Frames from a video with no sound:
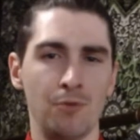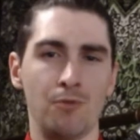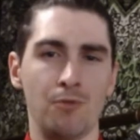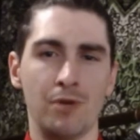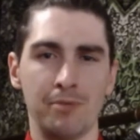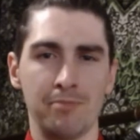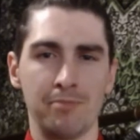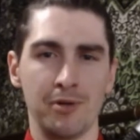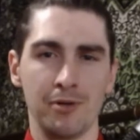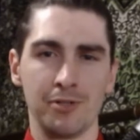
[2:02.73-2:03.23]
into
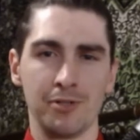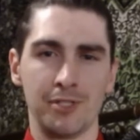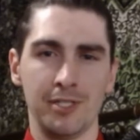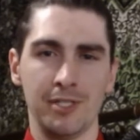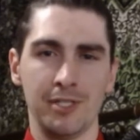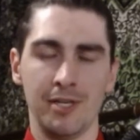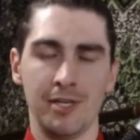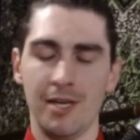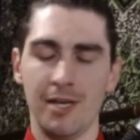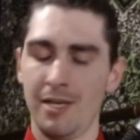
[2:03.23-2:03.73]
one
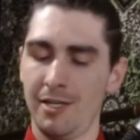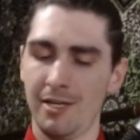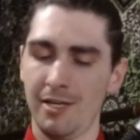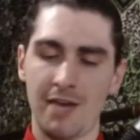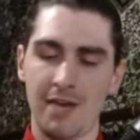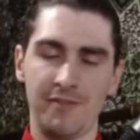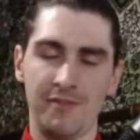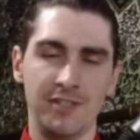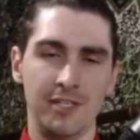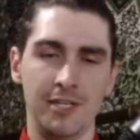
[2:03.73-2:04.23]
person.
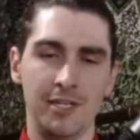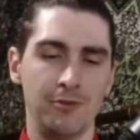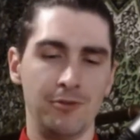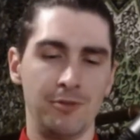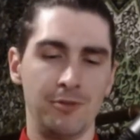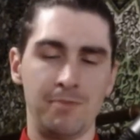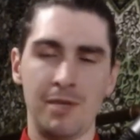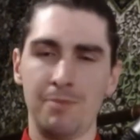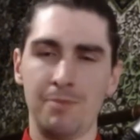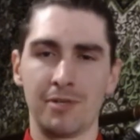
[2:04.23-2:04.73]
You're having to deal
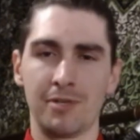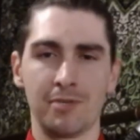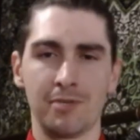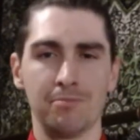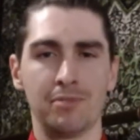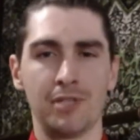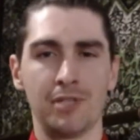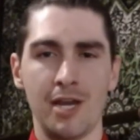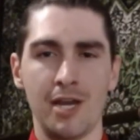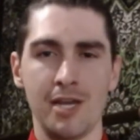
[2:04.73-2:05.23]
with people
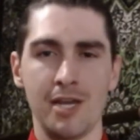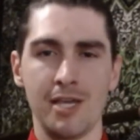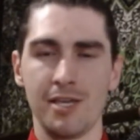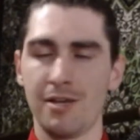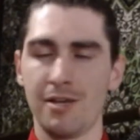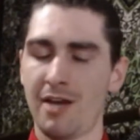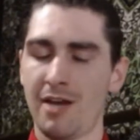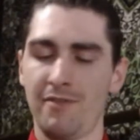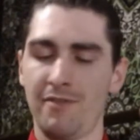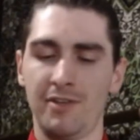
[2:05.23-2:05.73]
complaining.
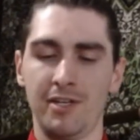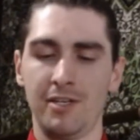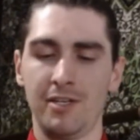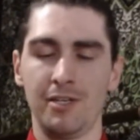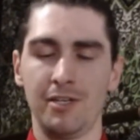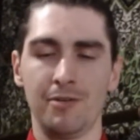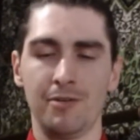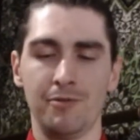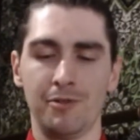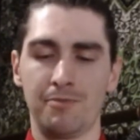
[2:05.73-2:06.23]
You're having to
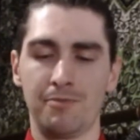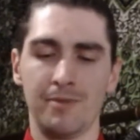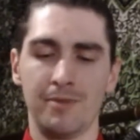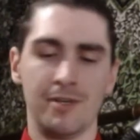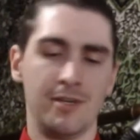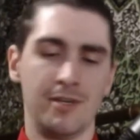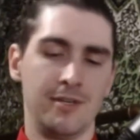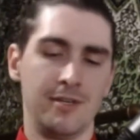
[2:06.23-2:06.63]
deal with